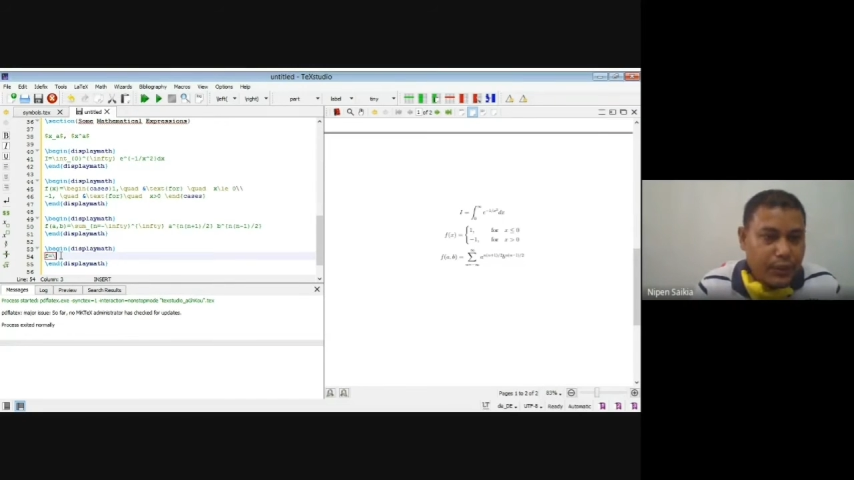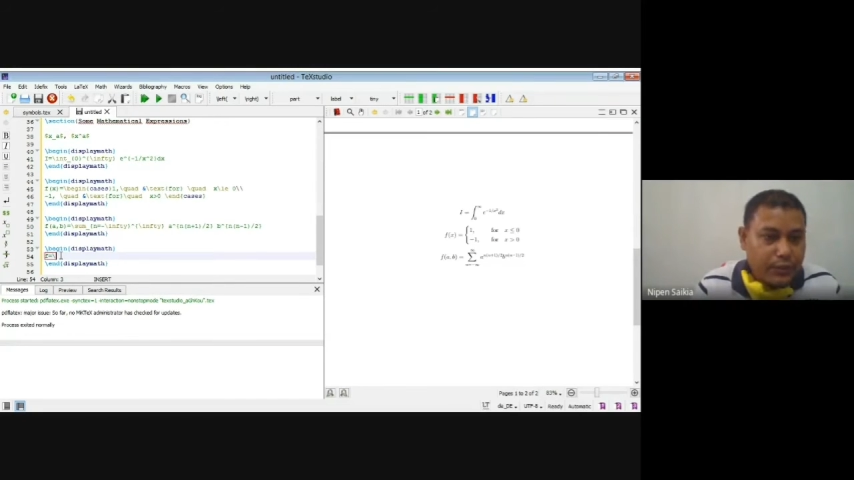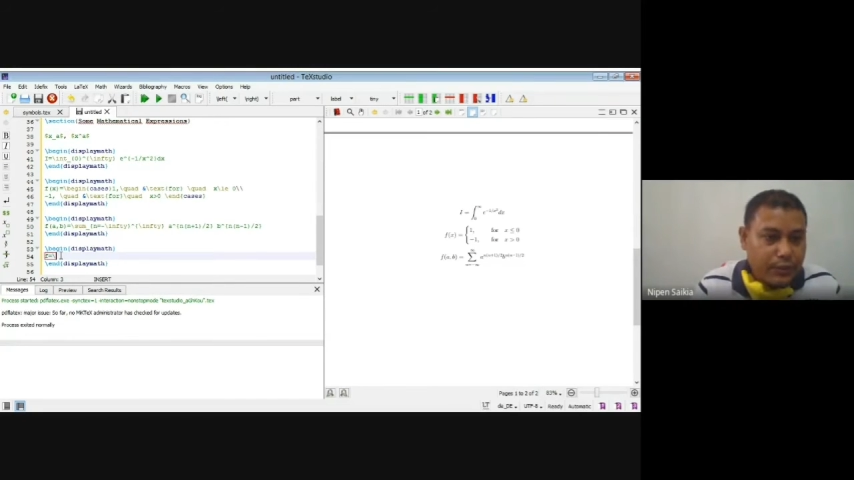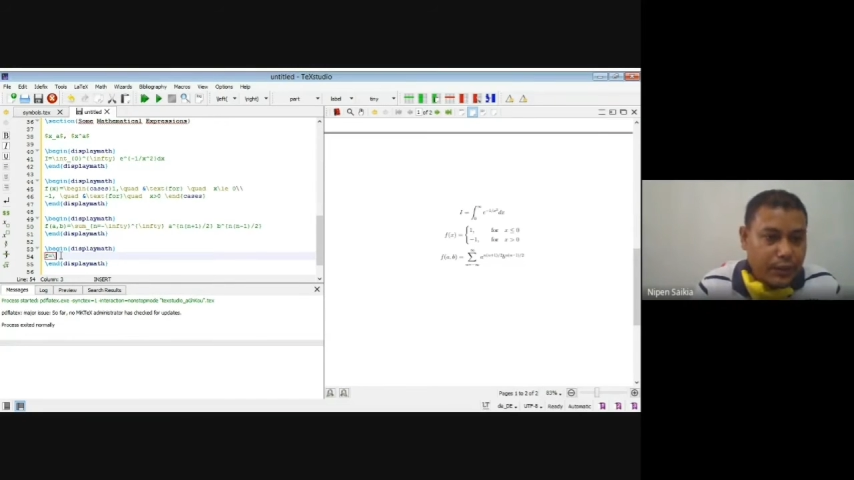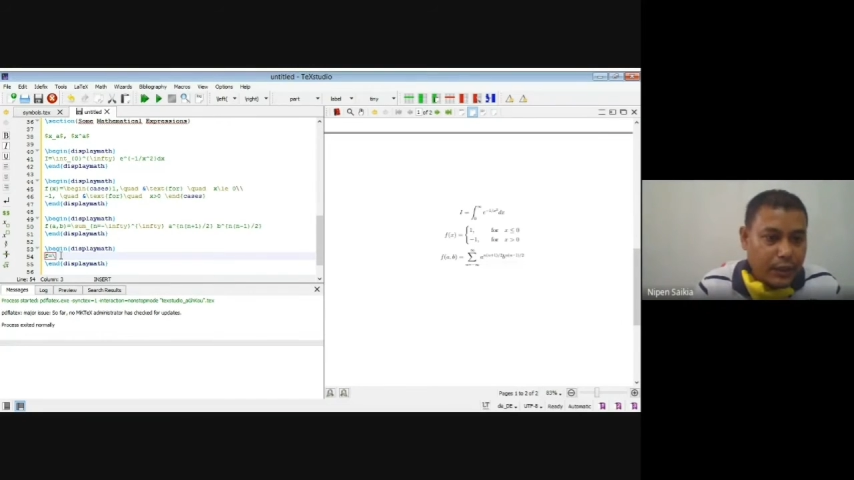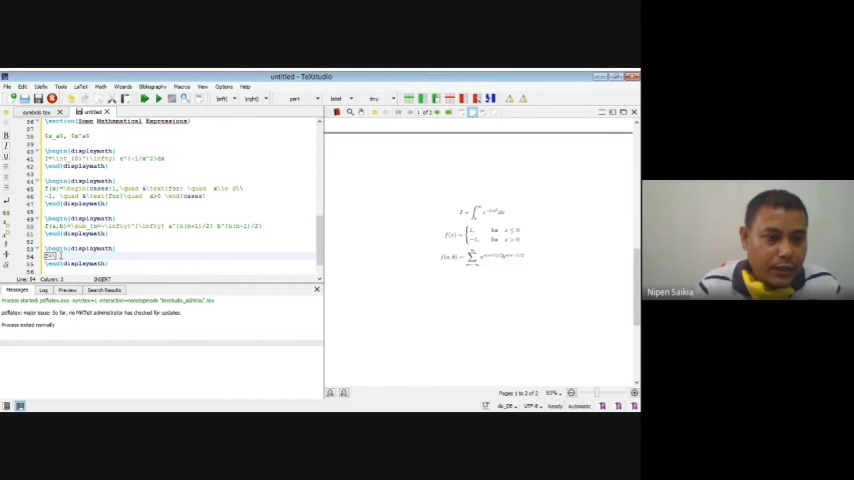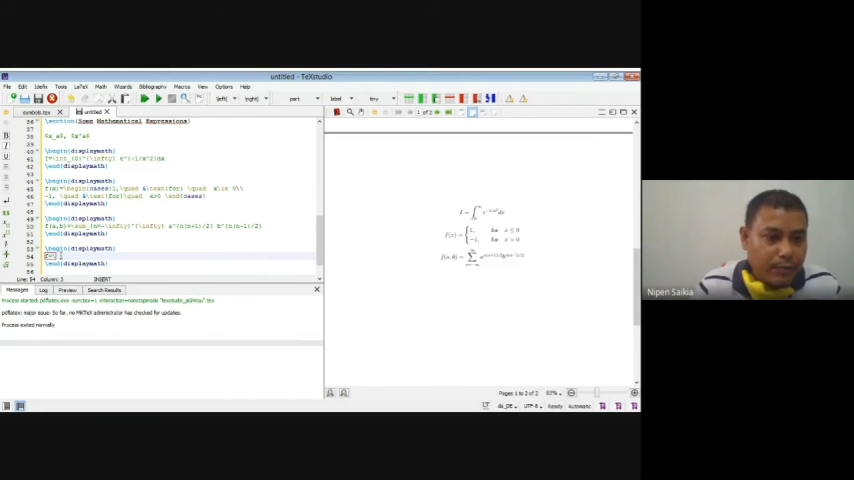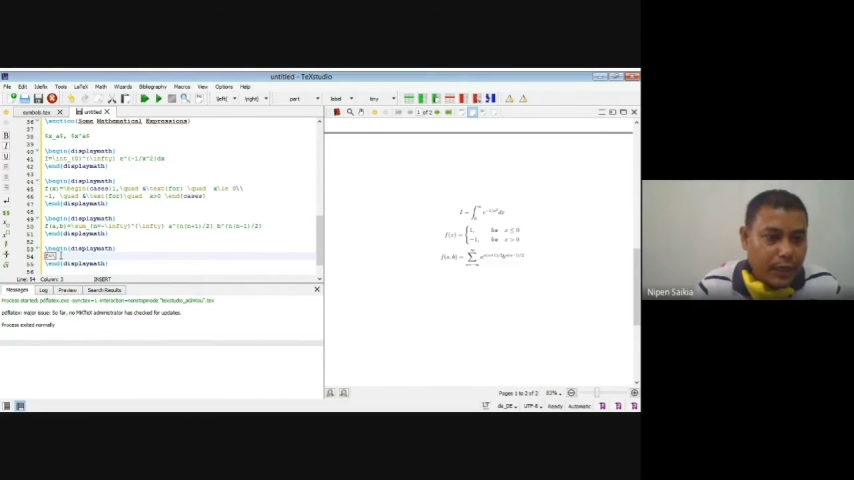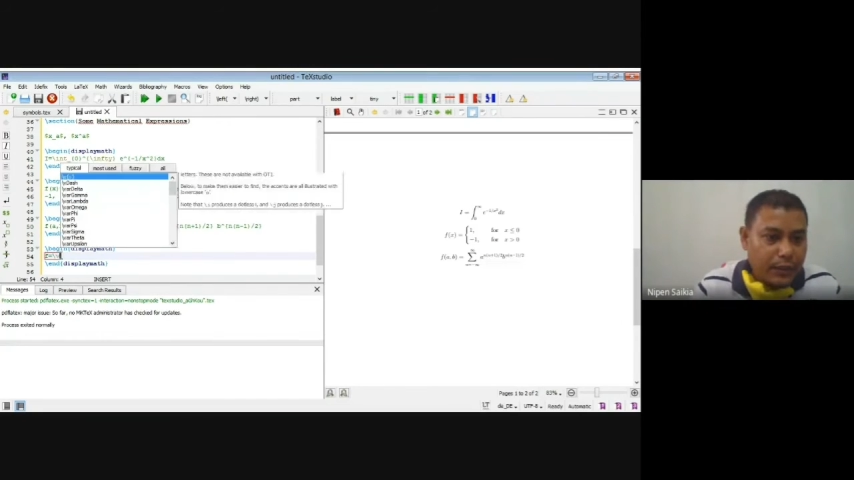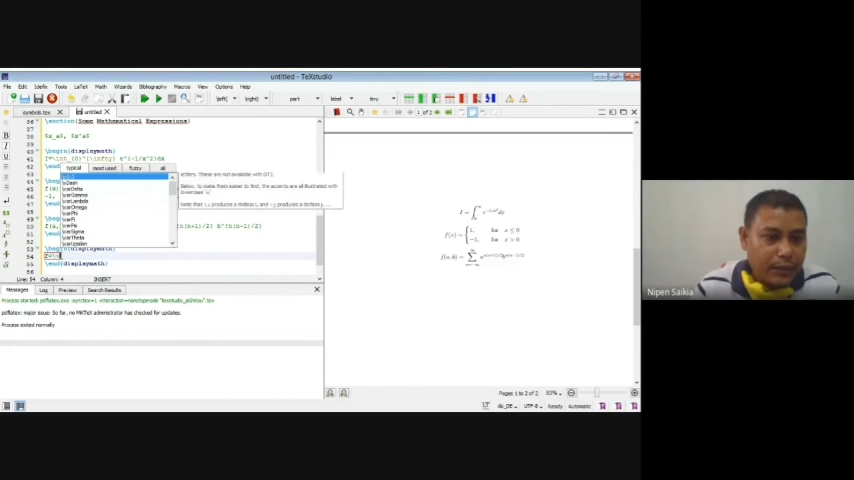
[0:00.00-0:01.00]
use the
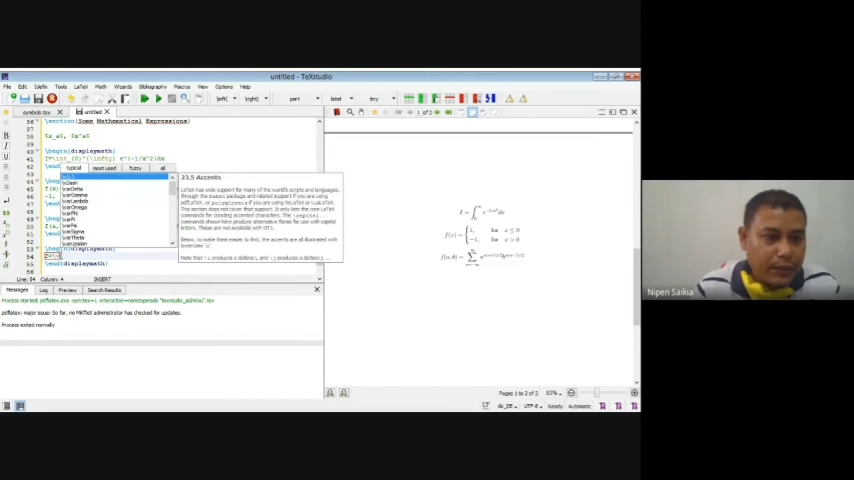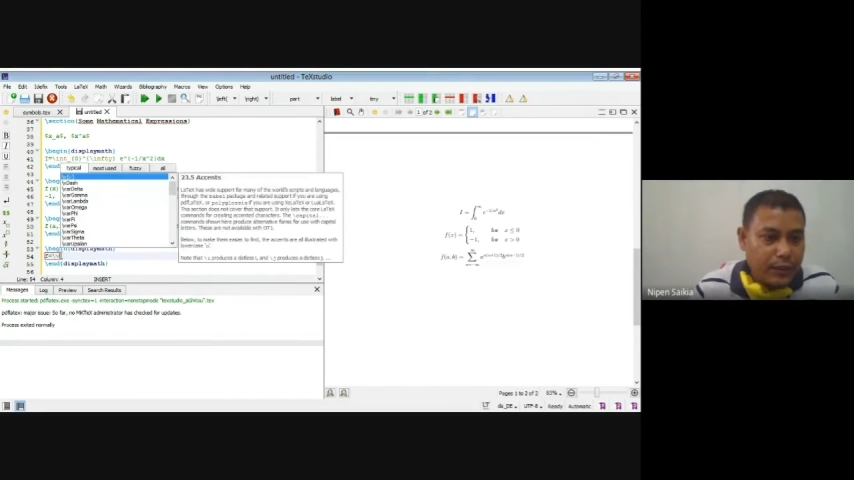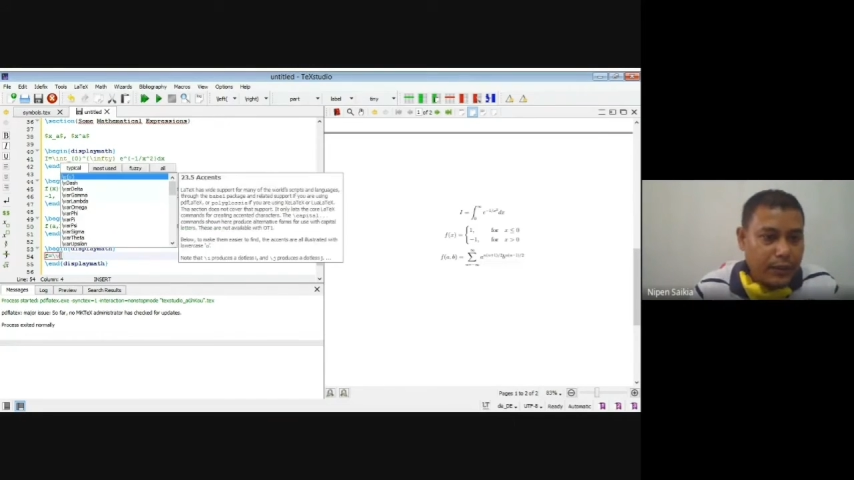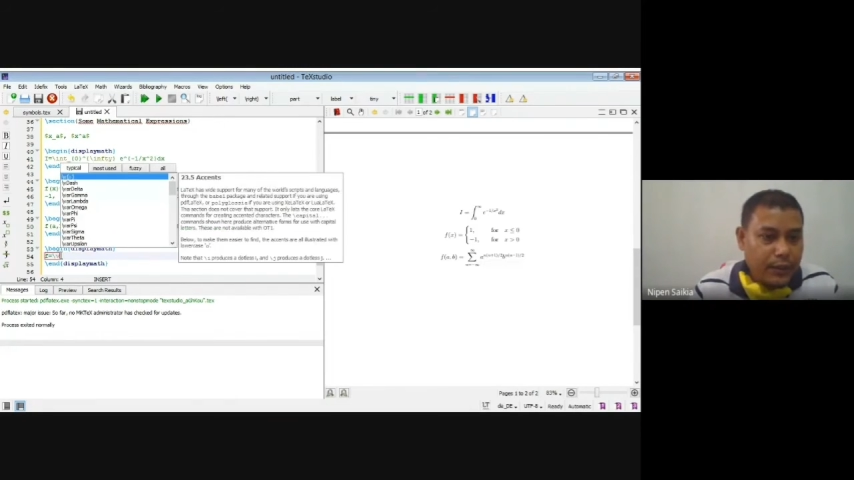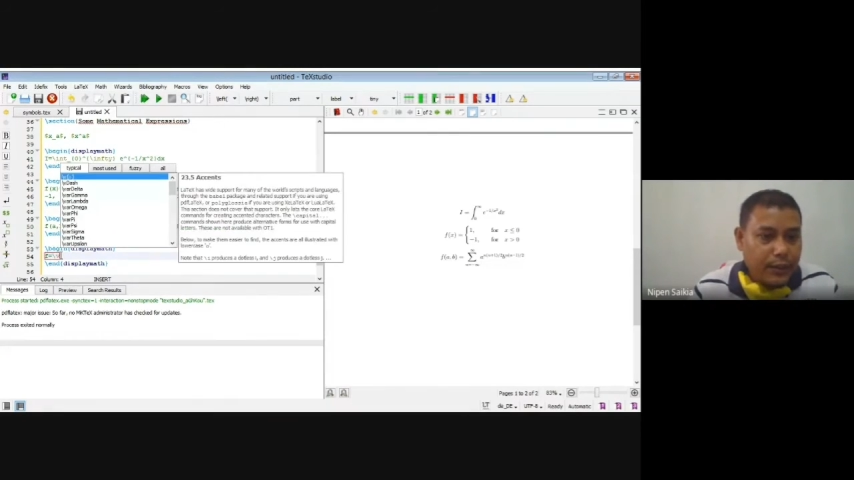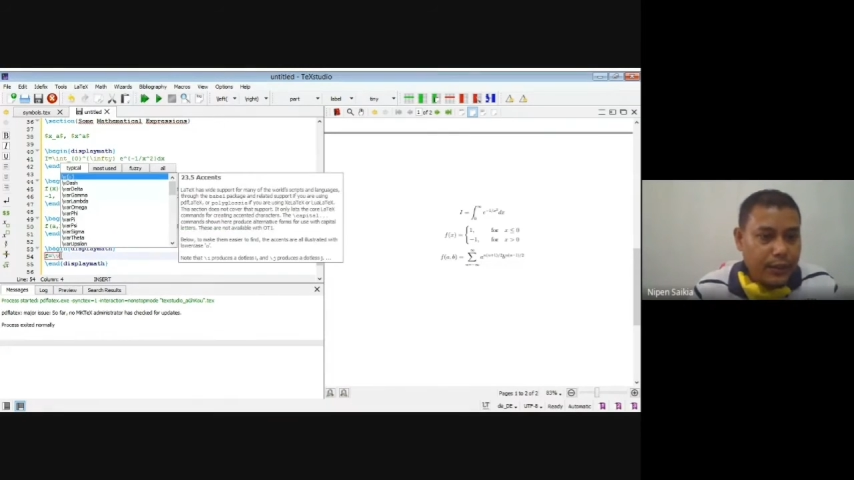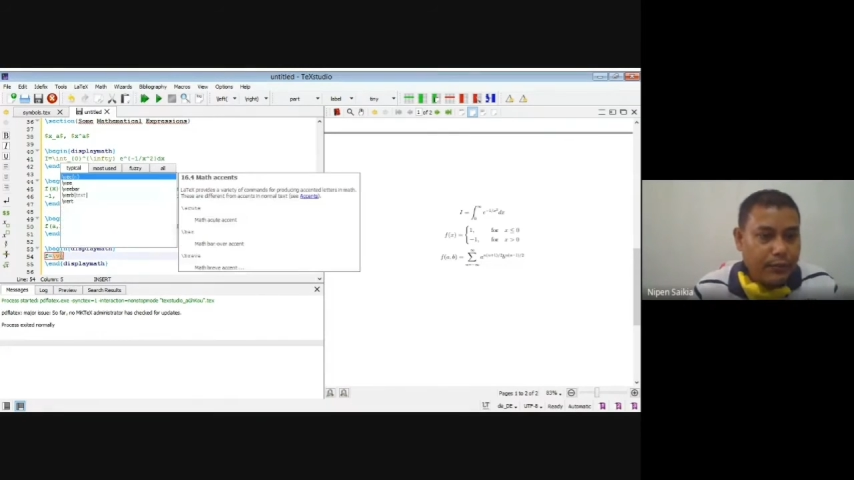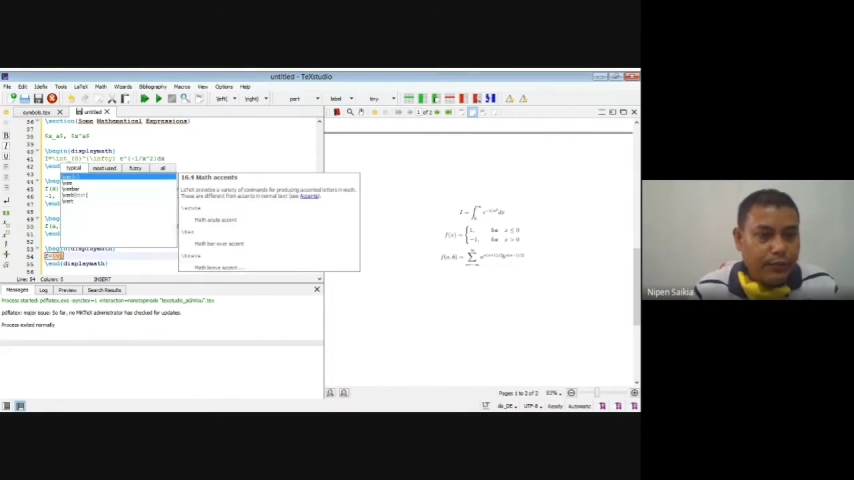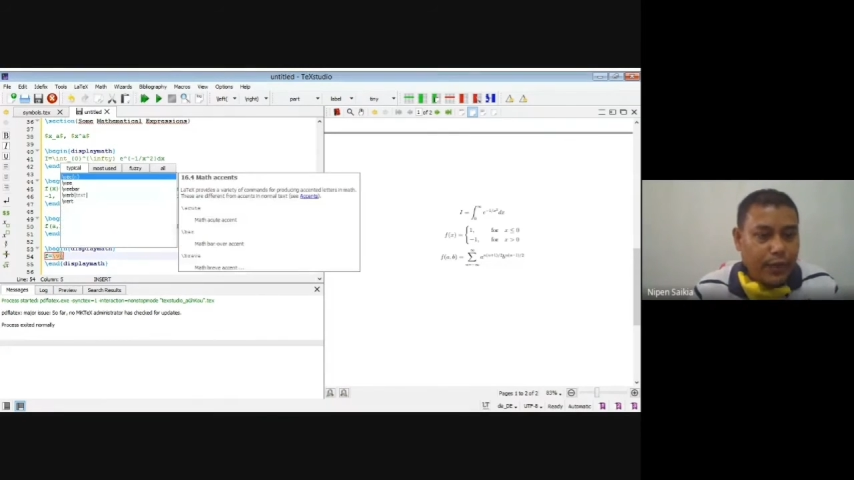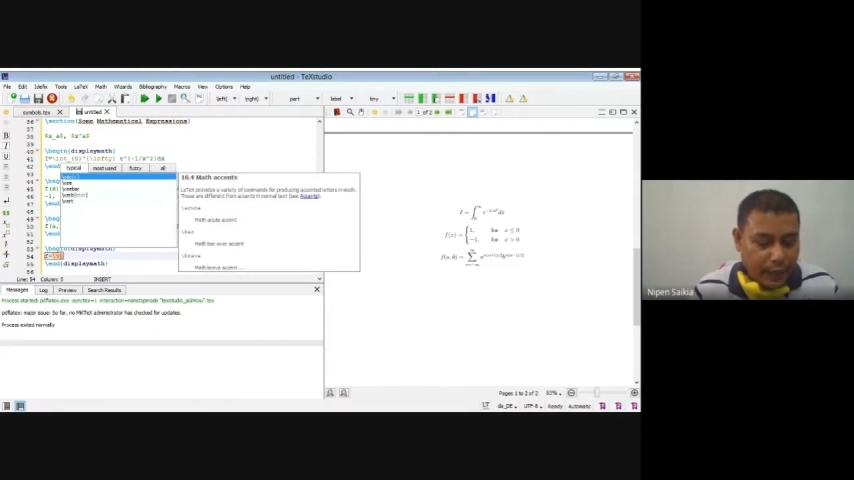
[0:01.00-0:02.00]
command
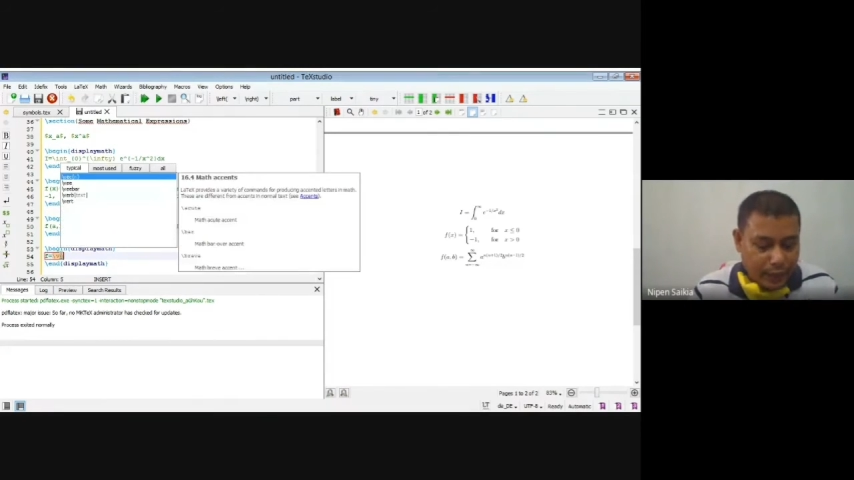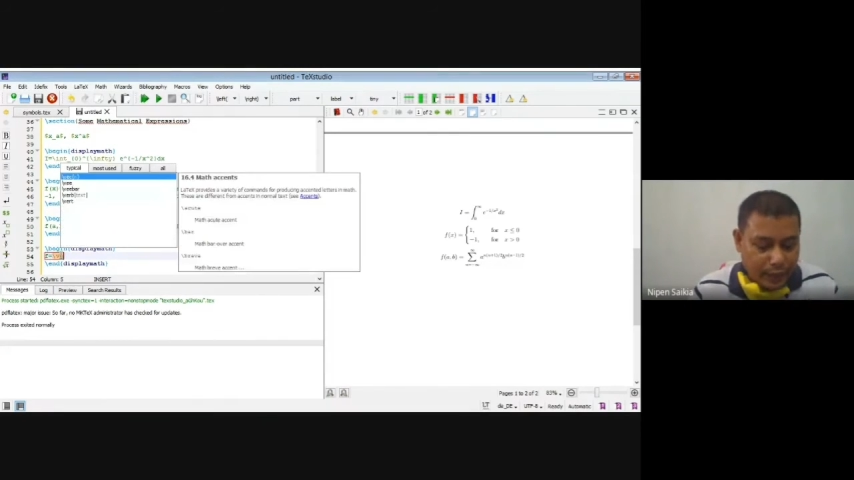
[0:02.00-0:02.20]
vec,